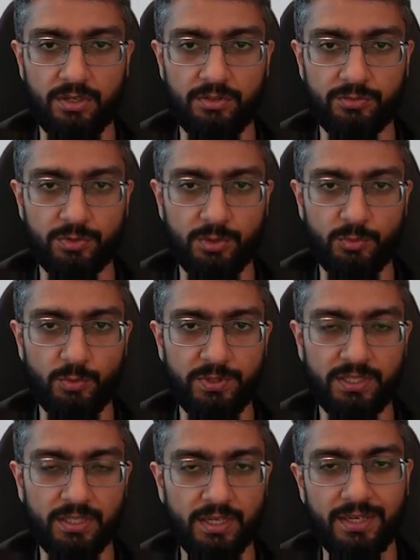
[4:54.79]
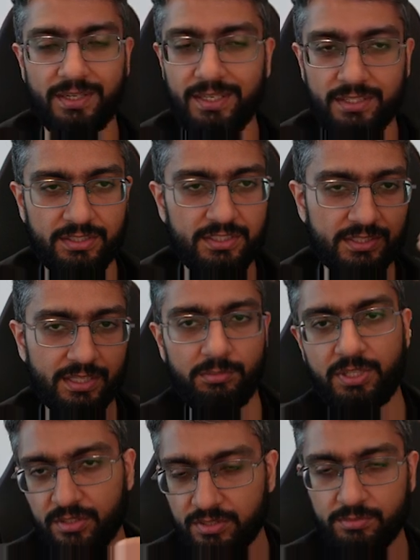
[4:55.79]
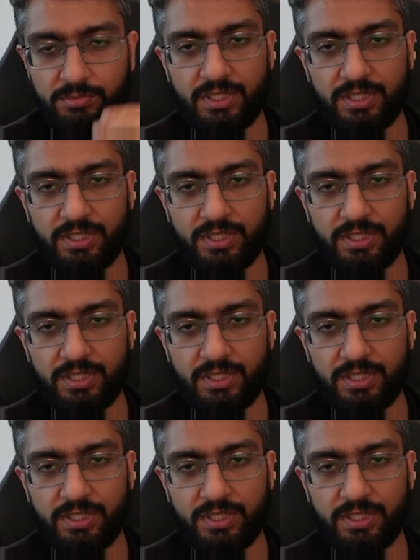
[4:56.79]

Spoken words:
from OpenAI. Again, these can be custom